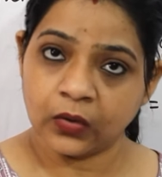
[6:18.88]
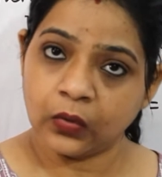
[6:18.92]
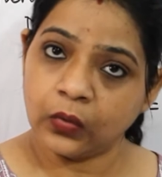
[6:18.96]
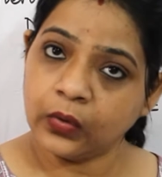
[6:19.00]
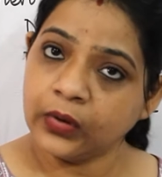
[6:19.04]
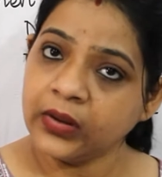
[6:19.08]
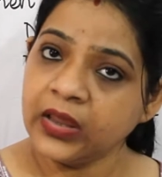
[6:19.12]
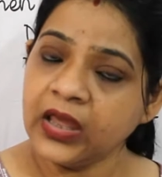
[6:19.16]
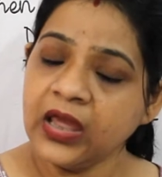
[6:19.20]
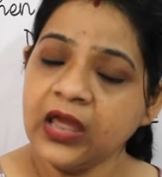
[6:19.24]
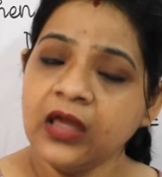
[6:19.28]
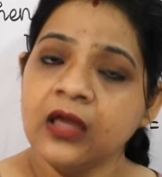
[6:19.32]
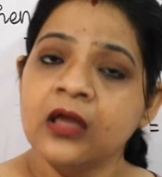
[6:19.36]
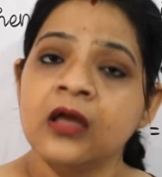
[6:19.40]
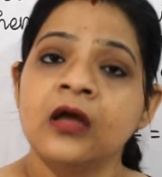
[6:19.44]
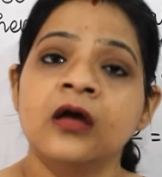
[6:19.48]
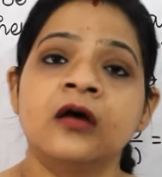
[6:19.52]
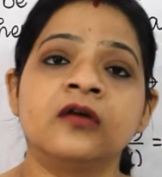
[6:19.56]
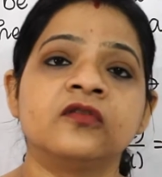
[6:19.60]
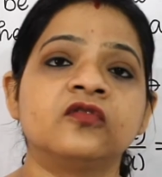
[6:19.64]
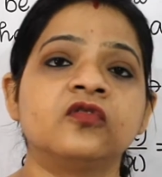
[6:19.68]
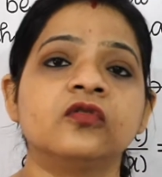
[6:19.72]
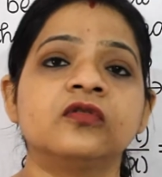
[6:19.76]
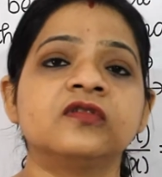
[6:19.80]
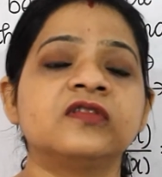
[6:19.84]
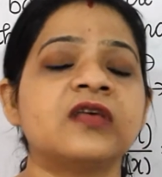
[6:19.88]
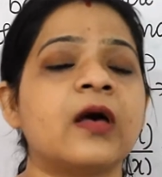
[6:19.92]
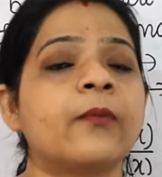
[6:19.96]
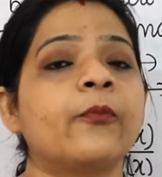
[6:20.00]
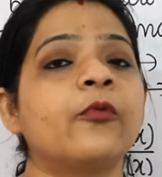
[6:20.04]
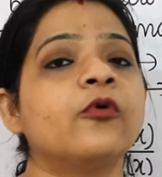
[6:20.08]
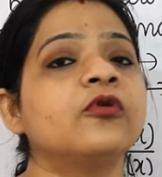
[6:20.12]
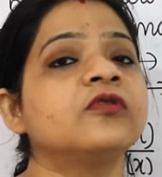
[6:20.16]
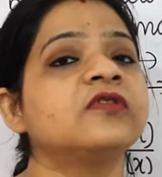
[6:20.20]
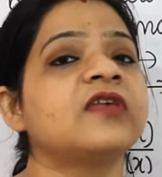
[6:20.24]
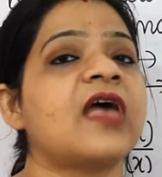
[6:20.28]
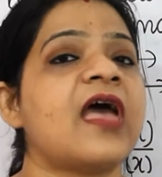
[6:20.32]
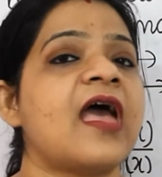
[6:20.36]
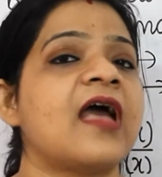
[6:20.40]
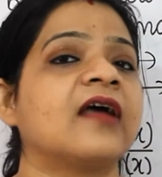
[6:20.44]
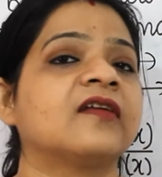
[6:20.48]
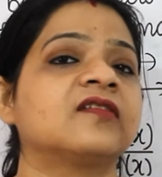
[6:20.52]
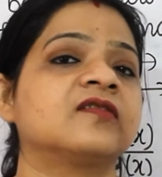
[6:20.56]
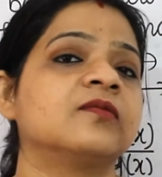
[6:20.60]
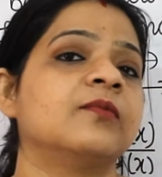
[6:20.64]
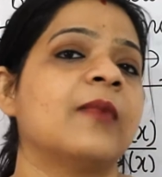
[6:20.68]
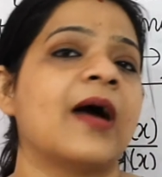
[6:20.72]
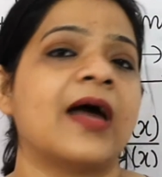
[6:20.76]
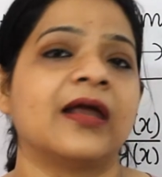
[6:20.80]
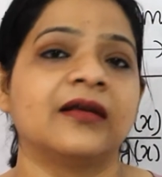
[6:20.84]
Okay, so suppose
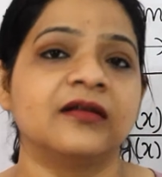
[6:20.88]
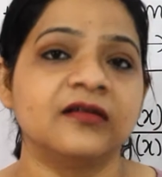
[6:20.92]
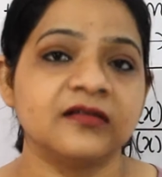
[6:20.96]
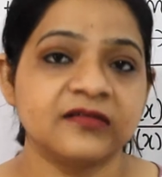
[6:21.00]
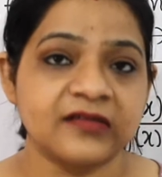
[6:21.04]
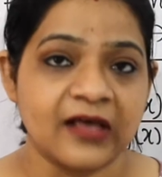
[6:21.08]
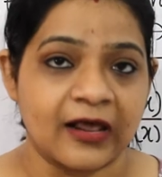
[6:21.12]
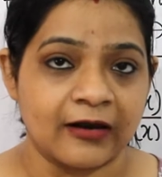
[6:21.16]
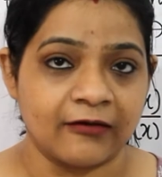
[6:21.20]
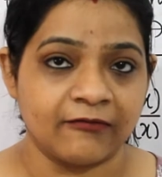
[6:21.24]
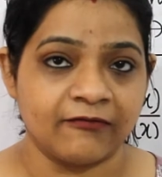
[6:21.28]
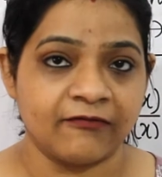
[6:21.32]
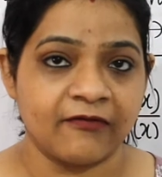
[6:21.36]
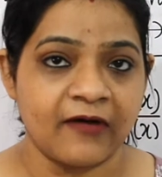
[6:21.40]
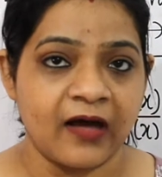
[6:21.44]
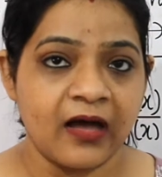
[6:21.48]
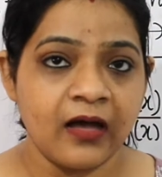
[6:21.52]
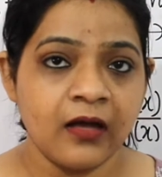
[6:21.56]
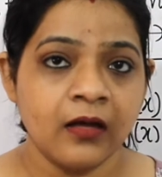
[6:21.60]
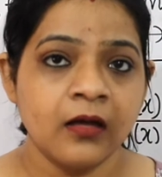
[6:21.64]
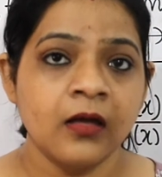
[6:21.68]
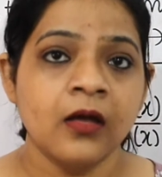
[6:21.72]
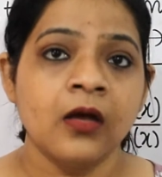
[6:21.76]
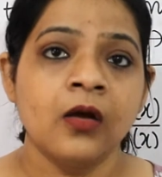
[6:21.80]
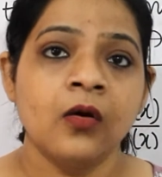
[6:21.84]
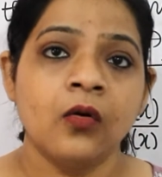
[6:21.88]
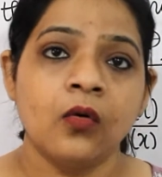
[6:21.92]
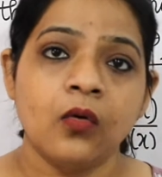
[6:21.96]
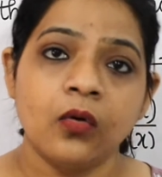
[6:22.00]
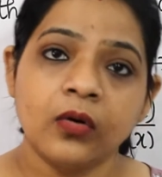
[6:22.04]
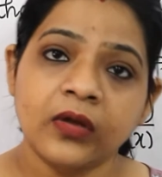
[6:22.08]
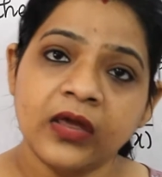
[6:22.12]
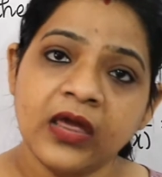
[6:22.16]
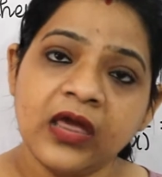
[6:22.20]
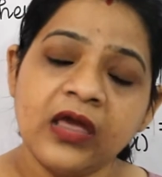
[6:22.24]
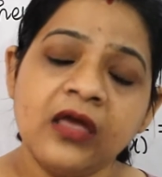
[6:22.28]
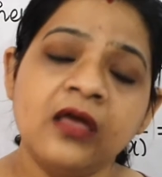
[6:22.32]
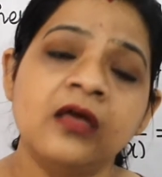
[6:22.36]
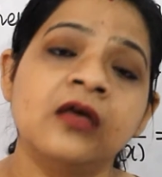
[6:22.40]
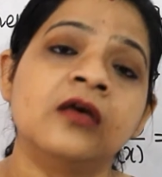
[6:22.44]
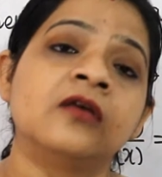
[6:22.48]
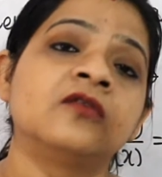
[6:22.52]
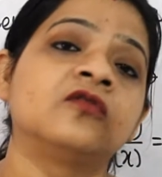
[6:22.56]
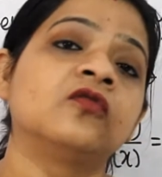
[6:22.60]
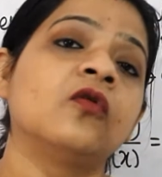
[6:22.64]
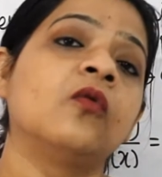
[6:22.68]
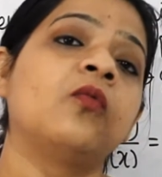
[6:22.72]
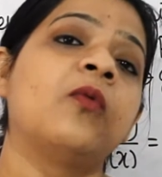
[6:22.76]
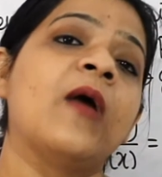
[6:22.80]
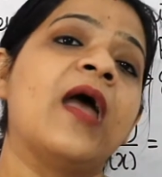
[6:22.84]
x minus alpha. Okay,
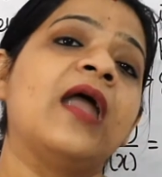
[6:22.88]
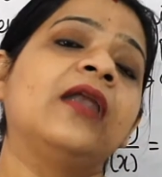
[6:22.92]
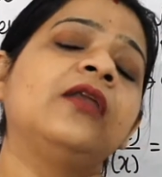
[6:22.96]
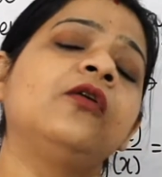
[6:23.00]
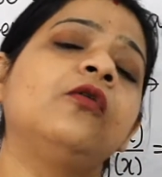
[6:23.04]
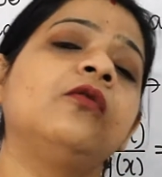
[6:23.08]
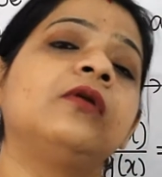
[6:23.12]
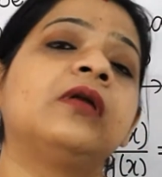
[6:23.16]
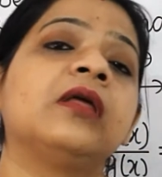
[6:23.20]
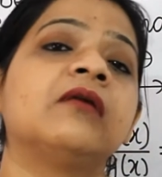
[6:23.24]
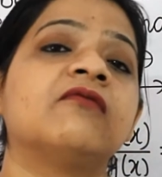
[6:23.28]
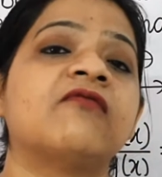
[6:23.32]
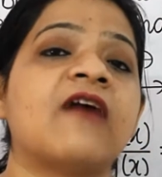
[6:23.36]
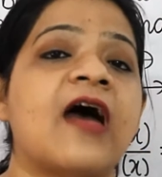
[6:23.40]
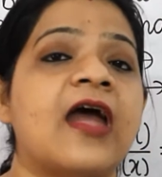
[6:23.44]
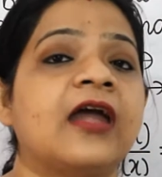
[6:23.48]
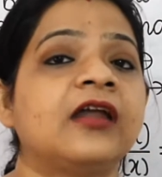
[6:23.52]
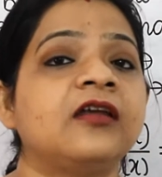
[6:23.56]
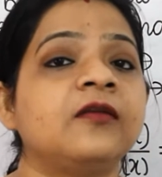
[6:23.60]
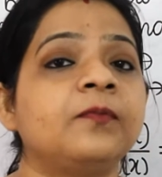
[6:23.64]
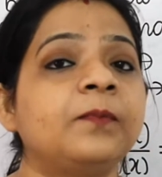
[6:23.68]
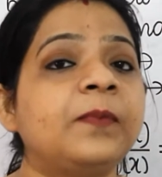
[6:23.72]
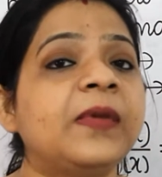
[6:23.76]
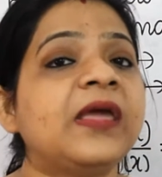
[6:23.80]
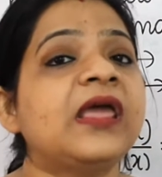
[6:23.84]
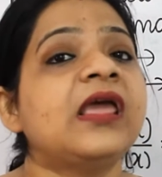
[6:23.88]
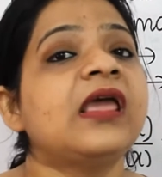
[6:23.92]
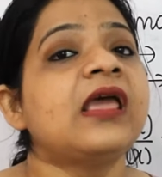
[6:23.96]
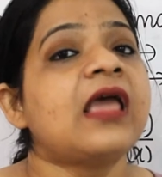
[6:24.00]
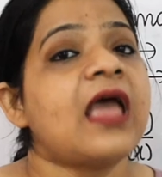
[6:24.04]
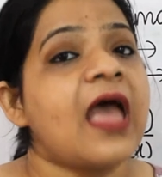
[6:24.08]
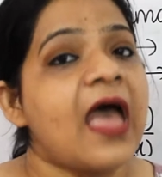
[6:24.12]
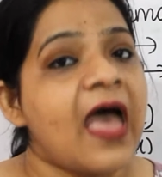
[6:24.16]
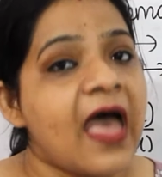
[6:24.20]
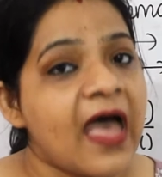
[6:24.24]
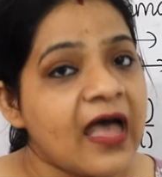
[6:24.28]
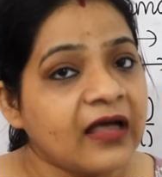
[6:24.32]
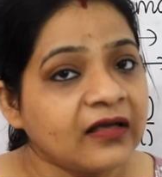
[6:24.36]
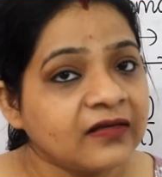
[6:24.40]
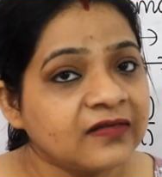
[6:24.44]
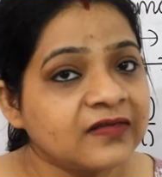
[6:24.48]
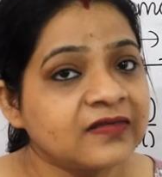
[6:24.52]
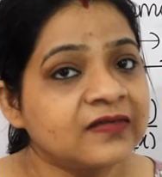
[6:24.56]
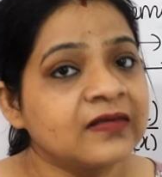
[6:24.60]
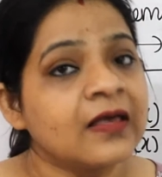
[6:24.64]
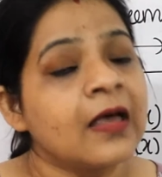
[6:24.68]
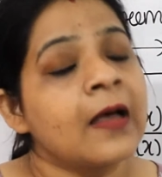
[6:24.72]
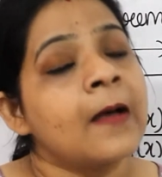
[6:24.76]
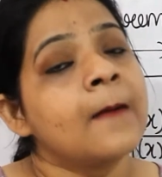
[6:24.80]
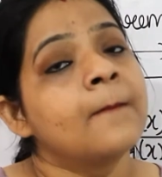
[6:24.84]
so when you divide
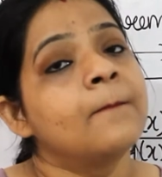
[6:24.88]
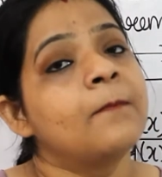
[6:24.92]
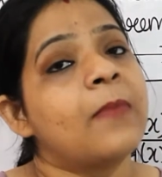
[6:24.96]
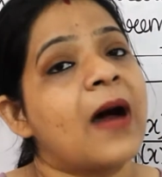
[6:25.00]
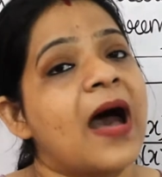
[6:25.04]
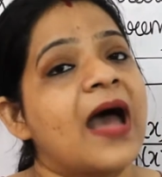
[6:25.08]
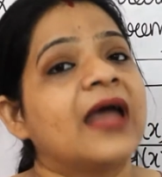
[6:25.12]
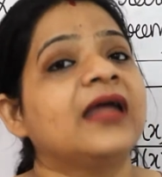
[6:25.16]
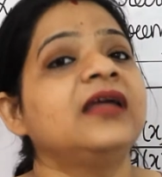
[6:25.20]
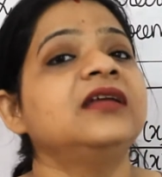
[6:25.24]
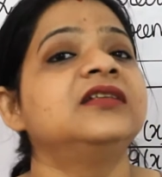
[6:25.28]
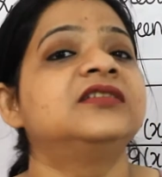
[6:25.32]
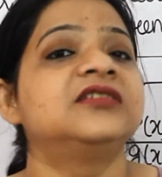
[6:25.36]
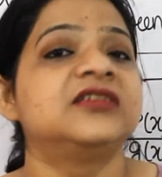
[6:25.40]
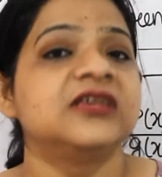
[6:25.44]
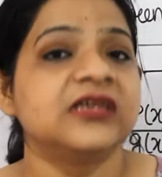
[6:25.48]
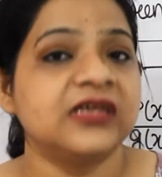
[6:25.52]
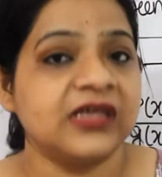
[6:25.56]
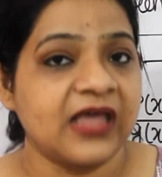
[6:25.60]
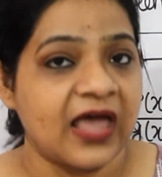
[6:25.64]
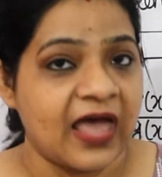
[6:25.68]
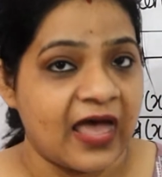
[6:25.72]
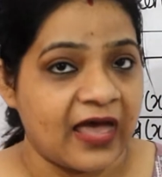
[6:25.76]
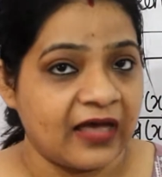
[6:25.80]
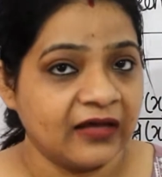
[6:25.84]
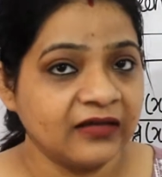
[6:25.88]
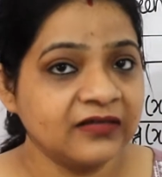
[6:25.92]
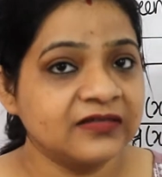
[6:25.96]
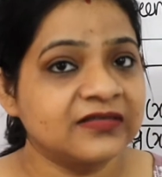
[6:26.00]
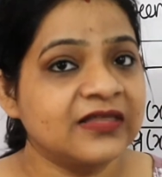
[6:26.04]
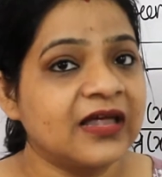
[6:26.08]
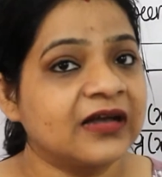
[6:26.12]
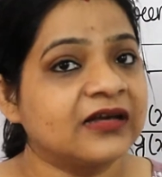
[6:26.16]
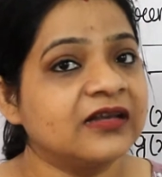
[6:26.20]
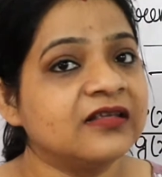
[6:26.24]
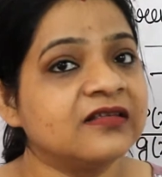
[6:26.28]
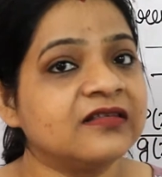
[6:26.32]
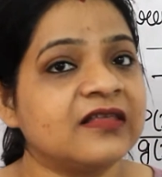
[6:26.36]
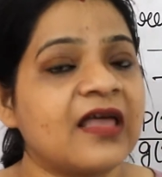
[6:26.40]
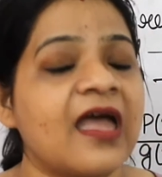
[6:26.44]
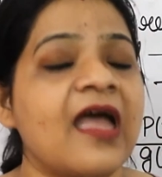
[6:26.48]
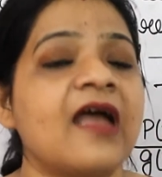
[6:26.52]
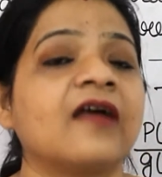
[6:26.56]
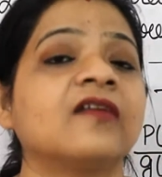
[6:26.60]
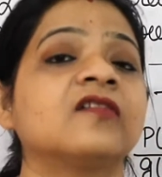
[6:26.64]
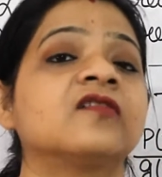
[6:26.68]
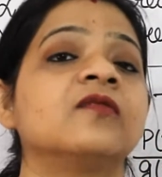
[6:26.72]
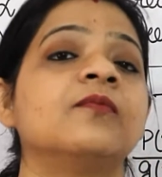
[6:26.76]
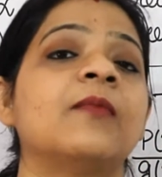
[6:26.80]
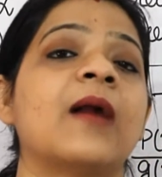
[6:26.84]
px by gx, that is
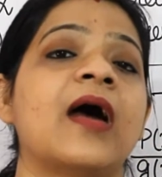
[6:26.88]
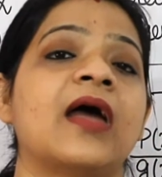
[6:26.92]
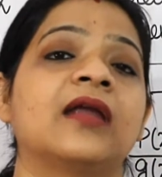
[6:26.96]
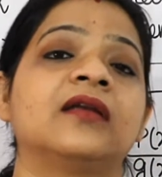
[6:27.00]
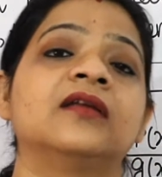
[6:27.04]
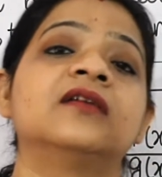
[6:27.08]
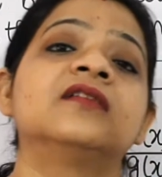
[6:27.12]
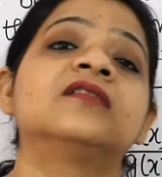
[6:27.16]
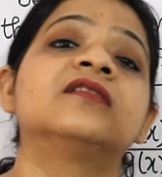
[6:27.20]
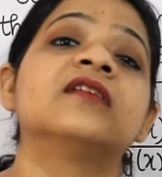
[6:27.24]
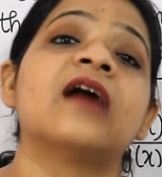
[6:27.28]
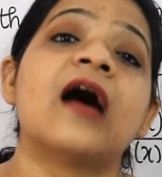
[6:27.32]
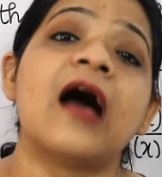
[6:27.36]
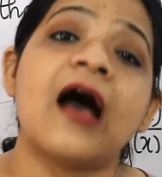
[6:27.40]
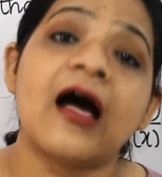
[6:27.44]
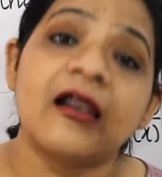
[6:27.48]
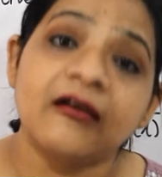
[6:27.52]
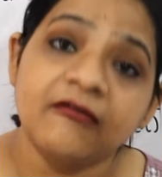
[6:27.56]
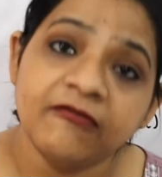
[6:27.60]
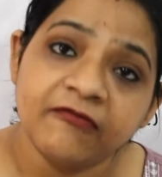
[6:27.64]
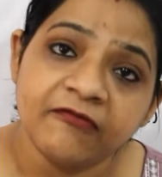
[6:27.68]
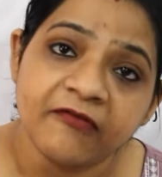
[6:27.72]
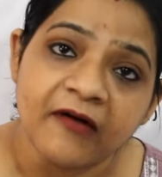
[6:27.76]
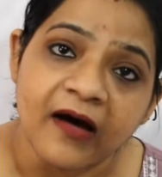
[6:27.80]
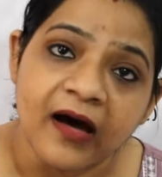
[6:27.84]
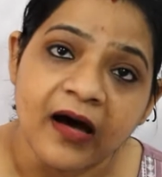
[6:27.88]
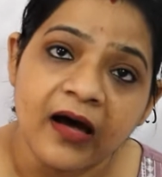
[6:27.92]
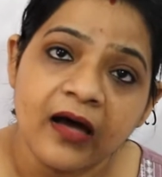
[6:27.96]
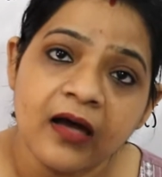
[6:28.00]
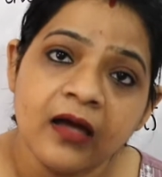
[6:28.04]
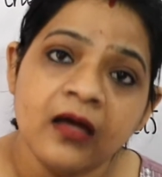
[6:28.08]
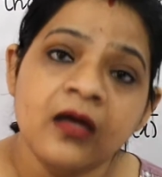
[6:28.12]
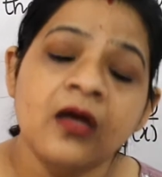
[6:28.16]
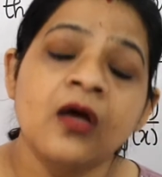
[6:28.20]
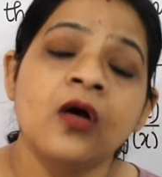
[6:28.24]
x minus alpha,